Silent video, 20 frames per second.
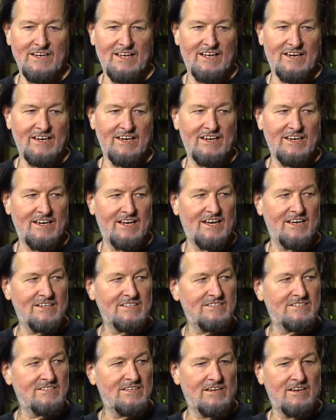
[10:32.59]
Da da da da.
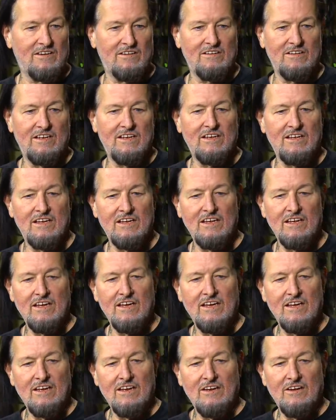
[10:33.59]
So.
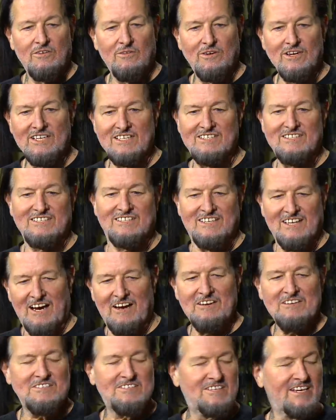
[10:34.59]
Which
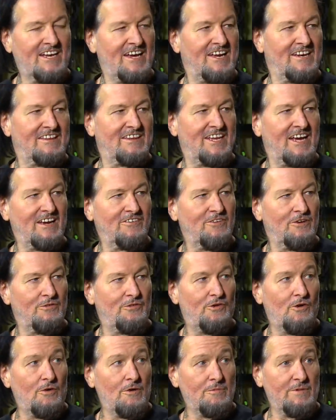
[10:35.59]
I was kind of thankful
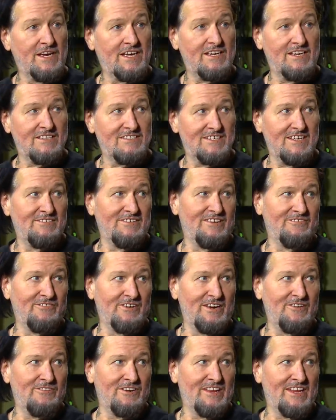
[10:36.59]
for because then
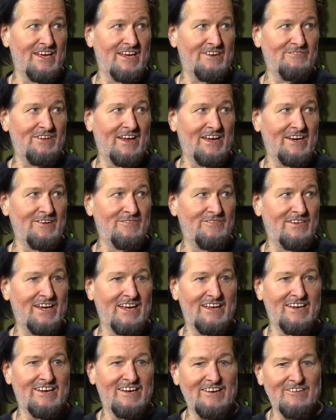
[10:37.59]
we were the headline
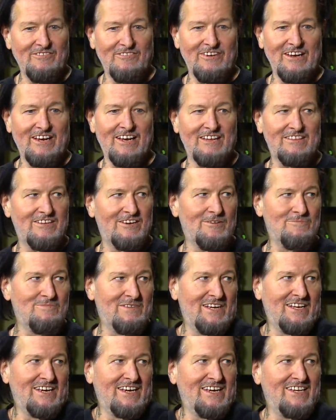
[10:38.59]
event and we got their
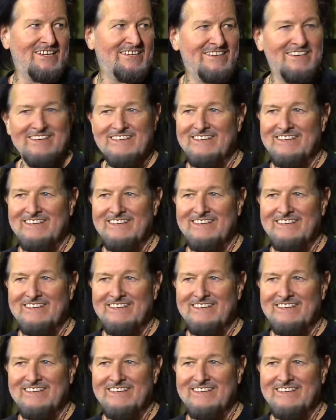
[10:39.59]
money.